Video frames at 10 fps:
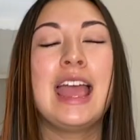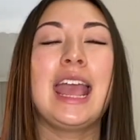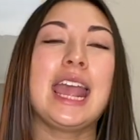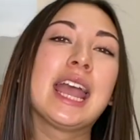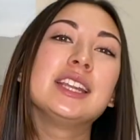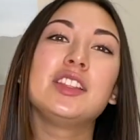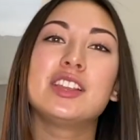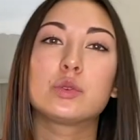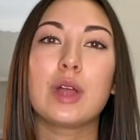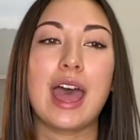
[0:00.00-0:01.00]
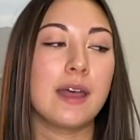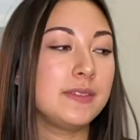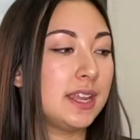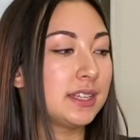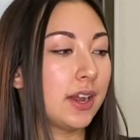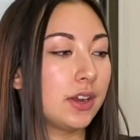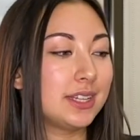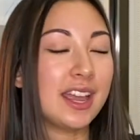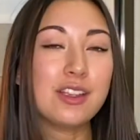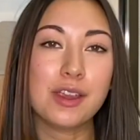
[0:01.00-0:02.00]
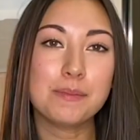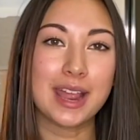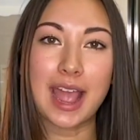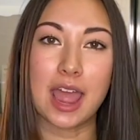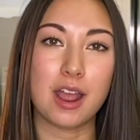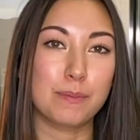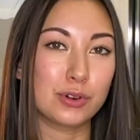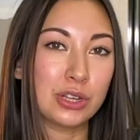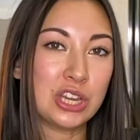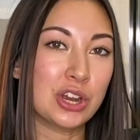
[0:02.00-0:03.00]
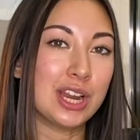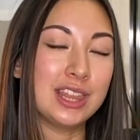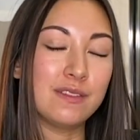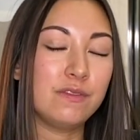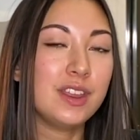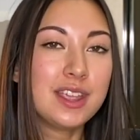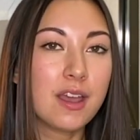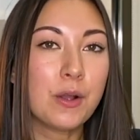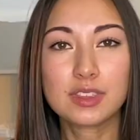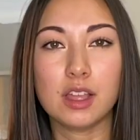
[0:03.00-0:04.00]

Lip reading: and this will have the entire diagram that I had up earlier in the video,